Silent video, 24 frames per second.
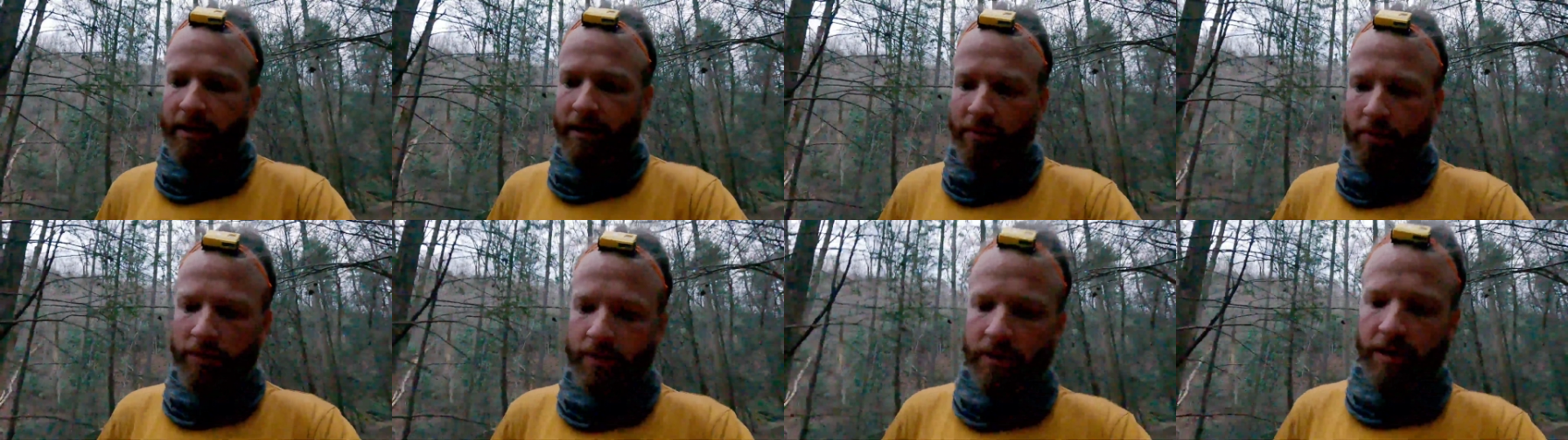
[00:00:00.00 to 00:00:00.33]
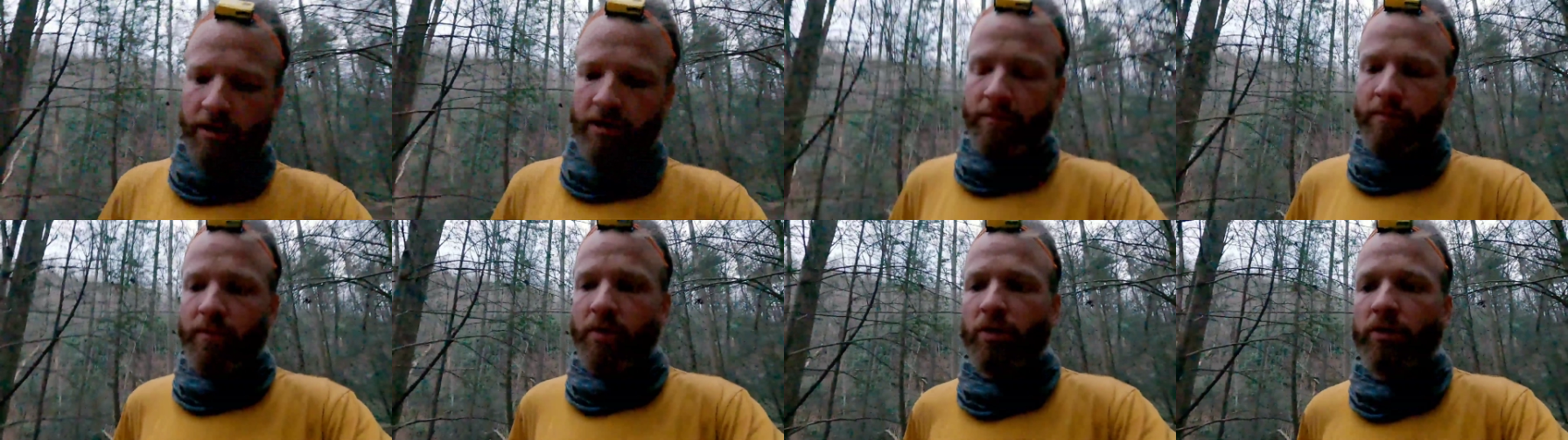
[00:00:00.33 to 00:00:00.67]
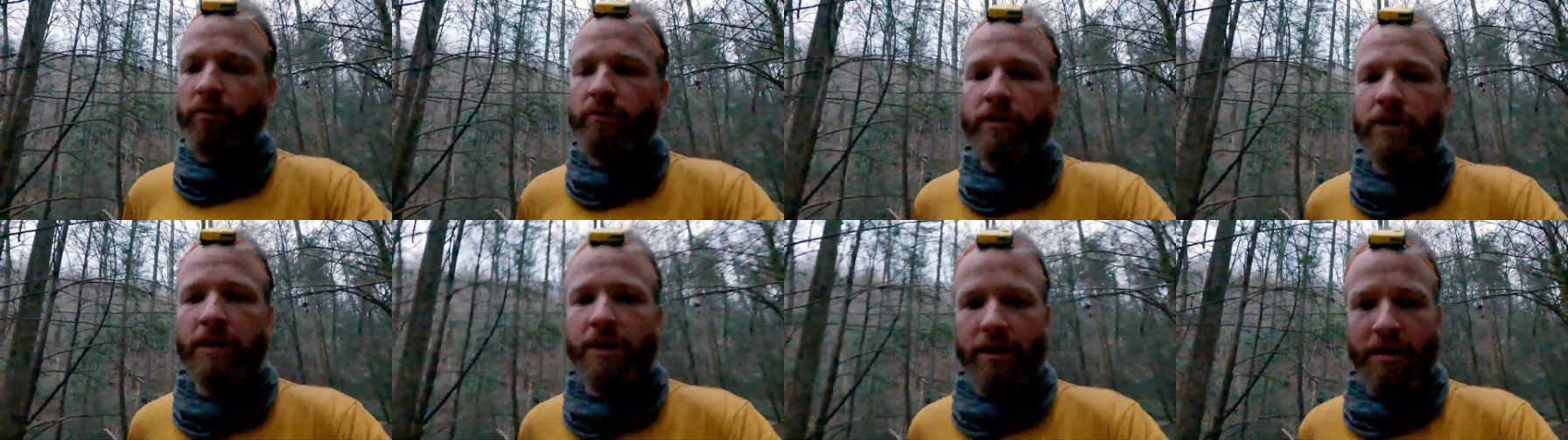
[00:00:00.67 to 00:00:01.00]
I think it was a good
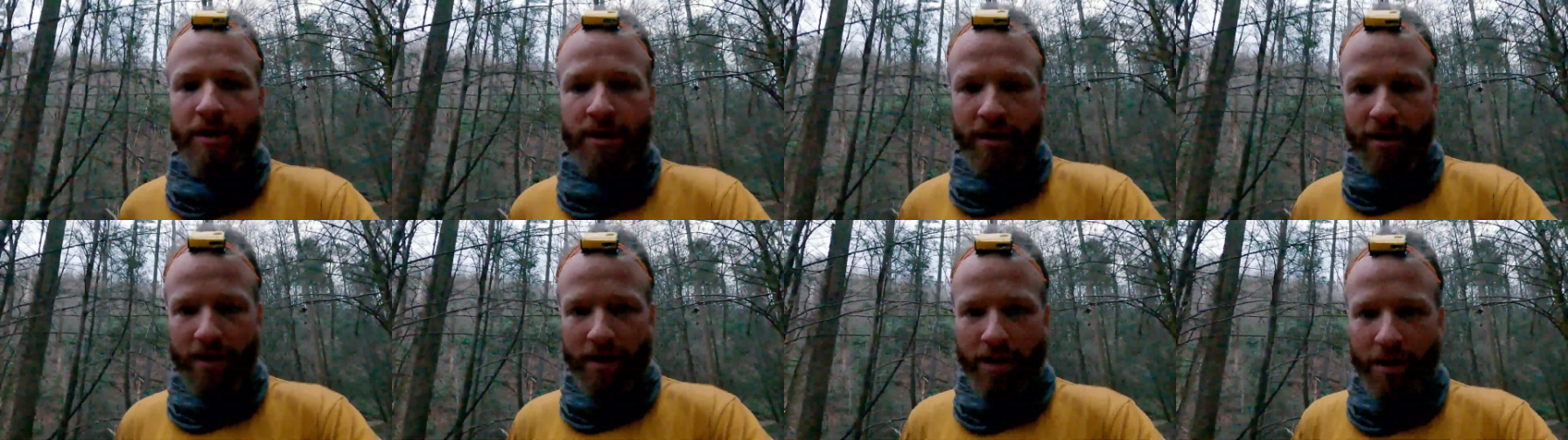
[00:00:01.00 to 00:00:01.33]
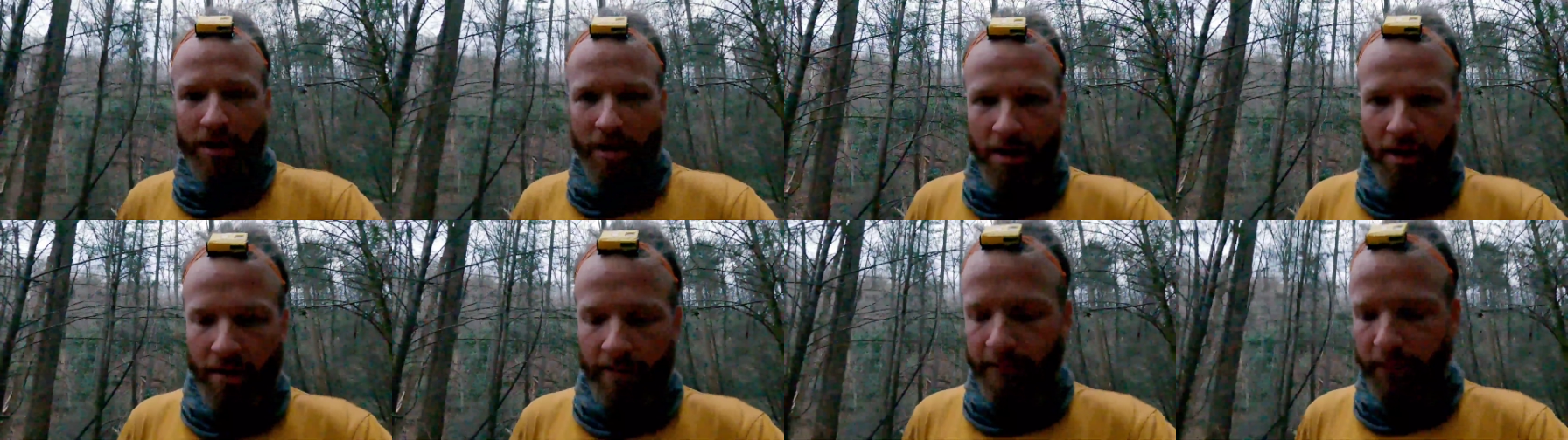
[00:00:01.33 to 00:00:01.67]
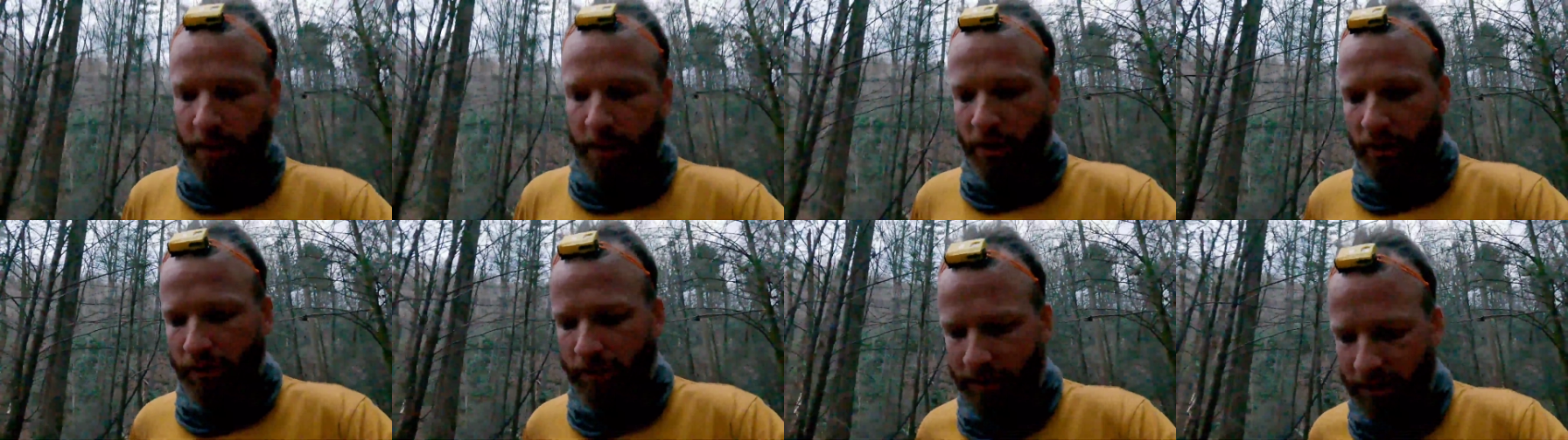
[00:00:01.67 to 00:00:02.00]
move to
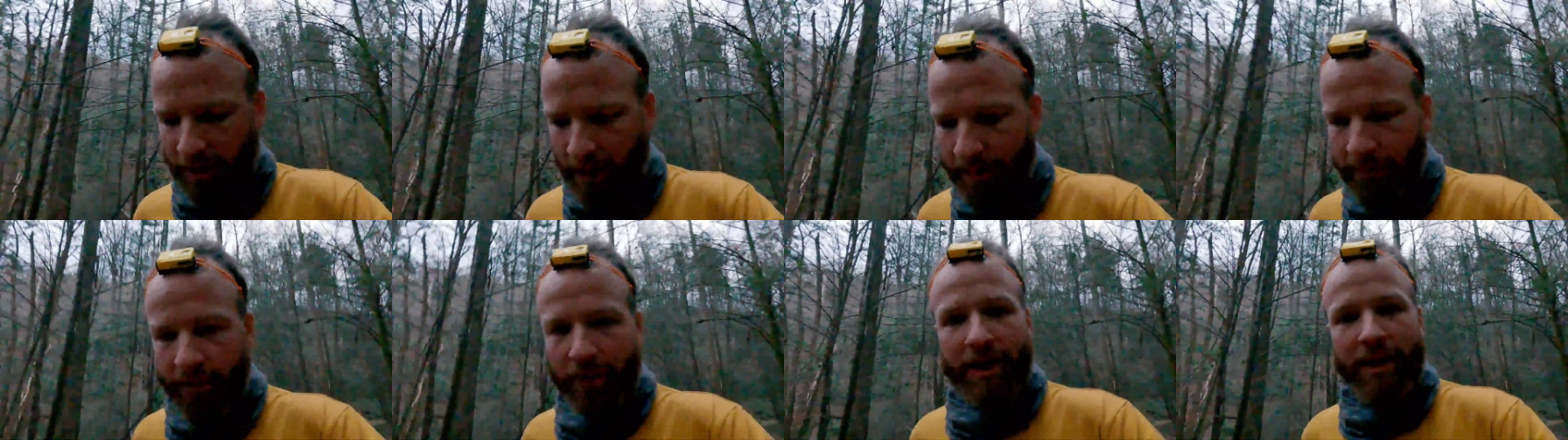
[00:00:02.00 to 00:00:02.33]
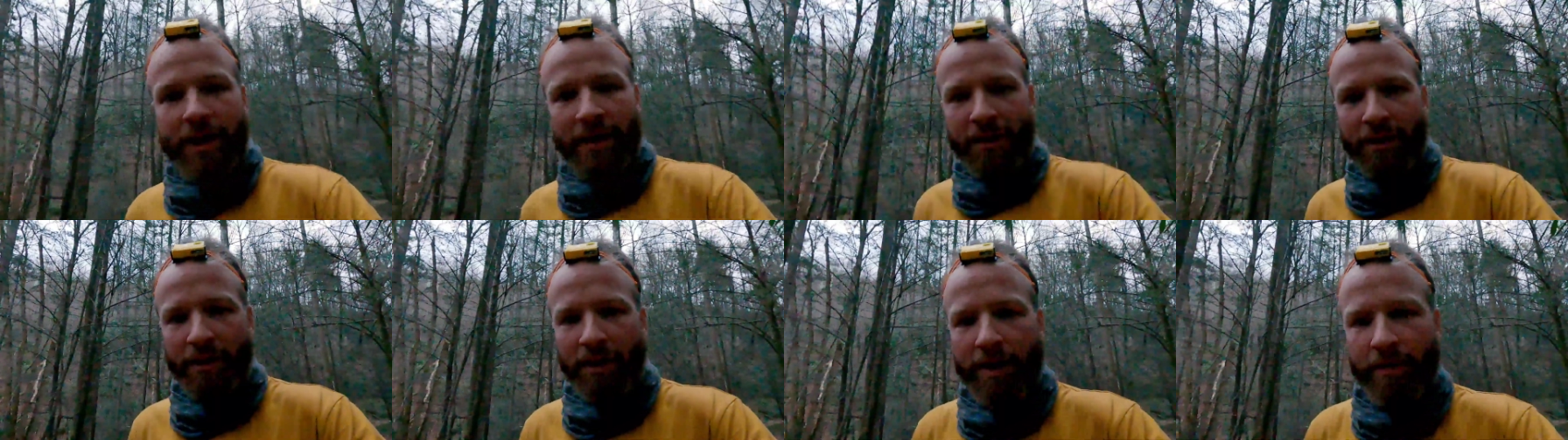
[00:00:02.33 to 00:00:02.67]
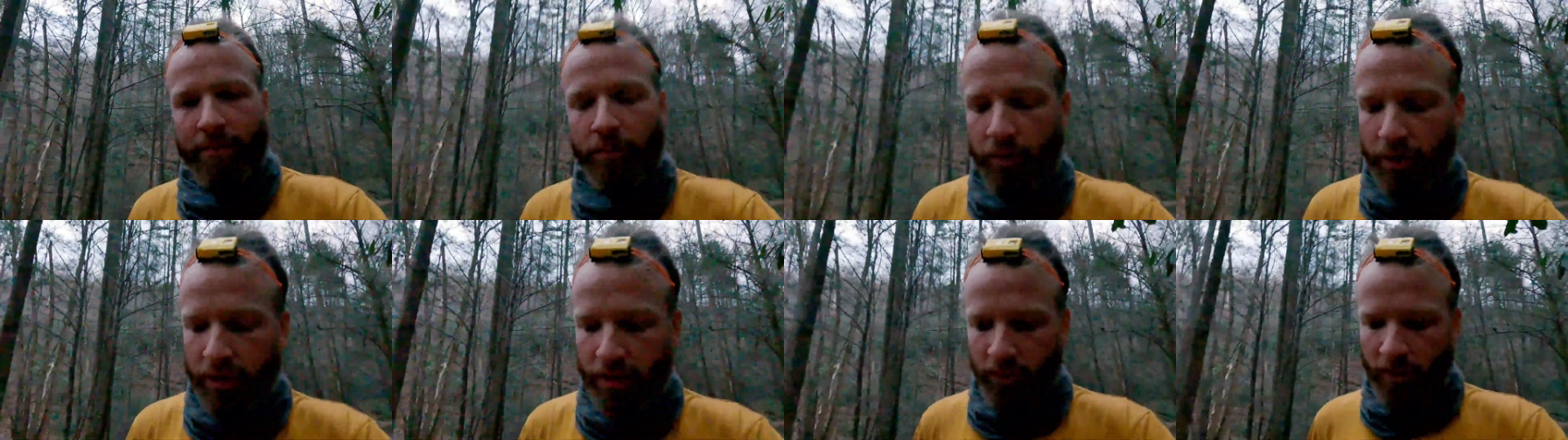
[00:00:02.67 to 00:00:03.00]
post up and heal up